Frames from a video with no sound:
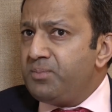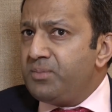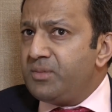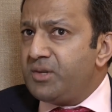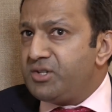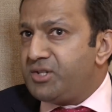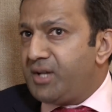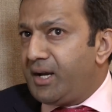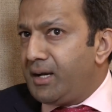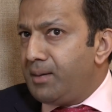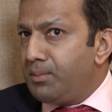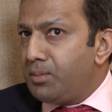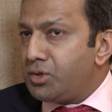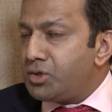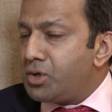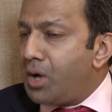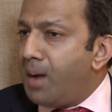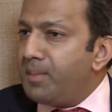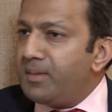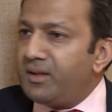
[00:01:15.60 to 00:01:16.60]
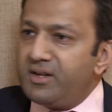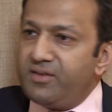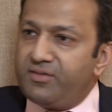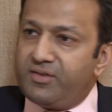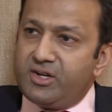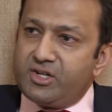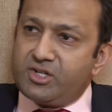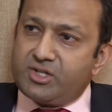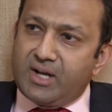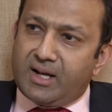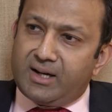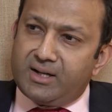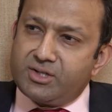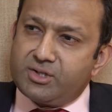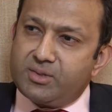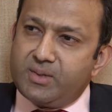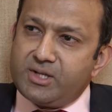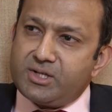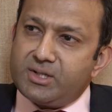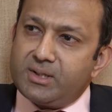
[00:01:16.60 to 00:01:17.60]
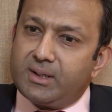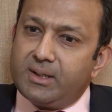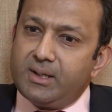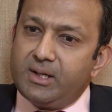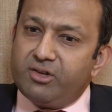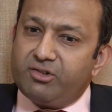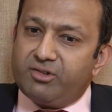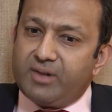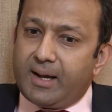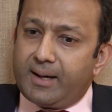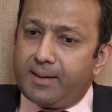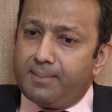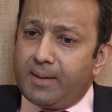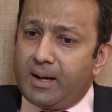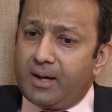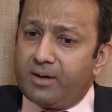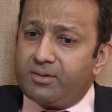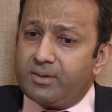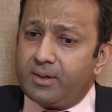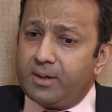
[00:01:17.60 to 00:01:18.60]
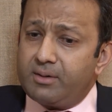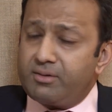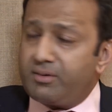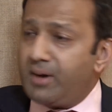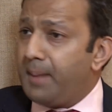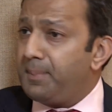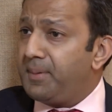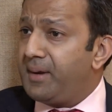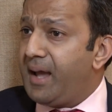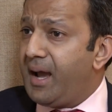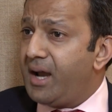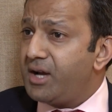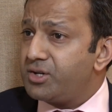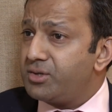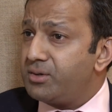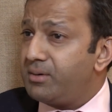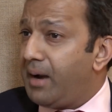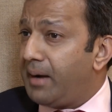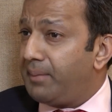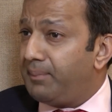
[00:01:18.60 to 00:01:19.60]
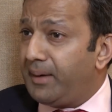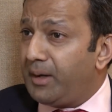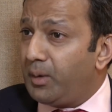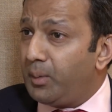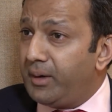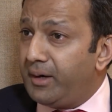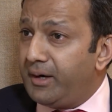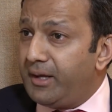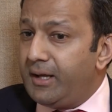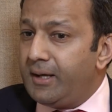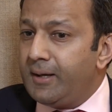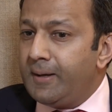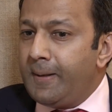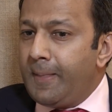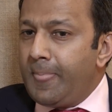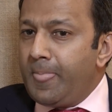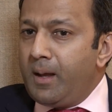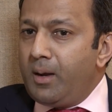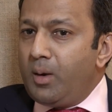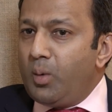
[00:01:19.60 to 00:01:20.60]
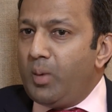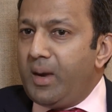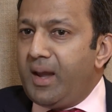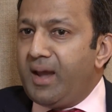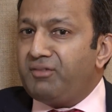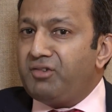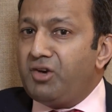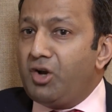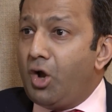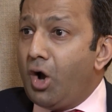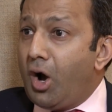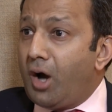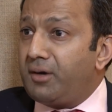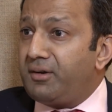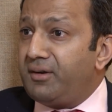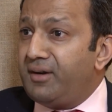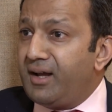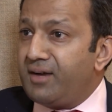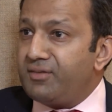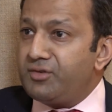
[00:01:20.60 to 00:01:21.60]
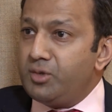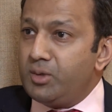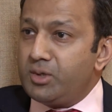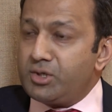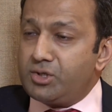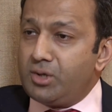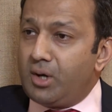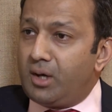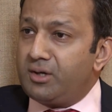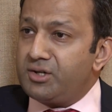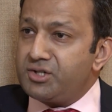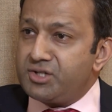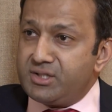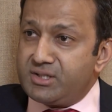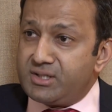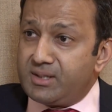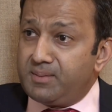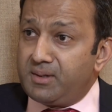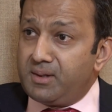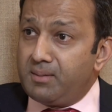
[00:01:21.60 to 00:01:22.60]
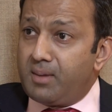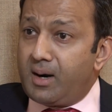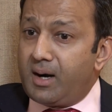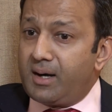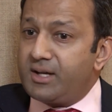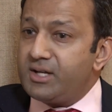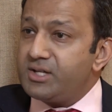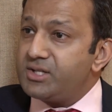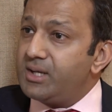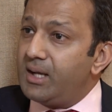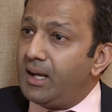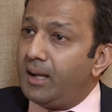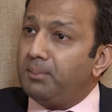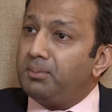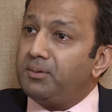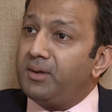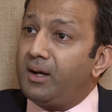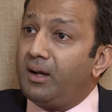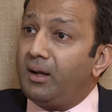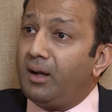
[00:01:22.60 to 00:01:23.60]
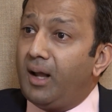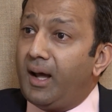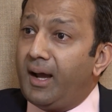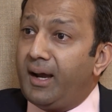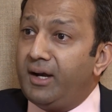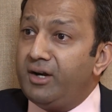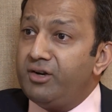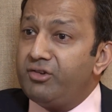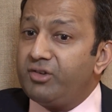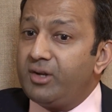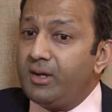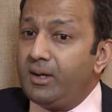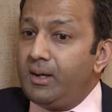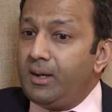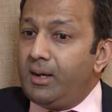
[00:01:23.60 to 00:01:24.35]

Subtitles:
The second most commonly faced challenge recently is that about trapped cash, trapped liquidity. We haven't got enough US dollars in some of the markets to help the clients